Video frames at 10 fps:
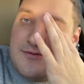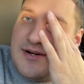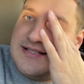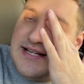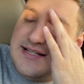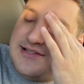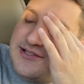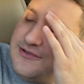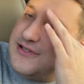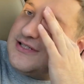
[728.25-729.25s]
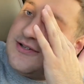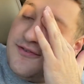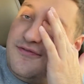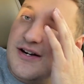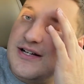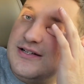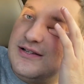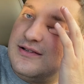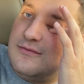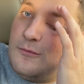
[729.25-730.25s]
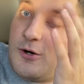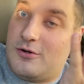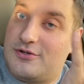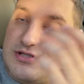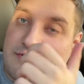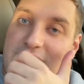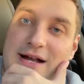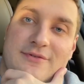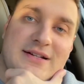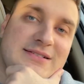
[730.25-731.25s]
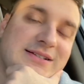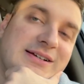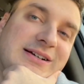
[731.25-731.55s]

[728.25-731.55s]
What am I saying? Literally. This whole fucking world is a rat race.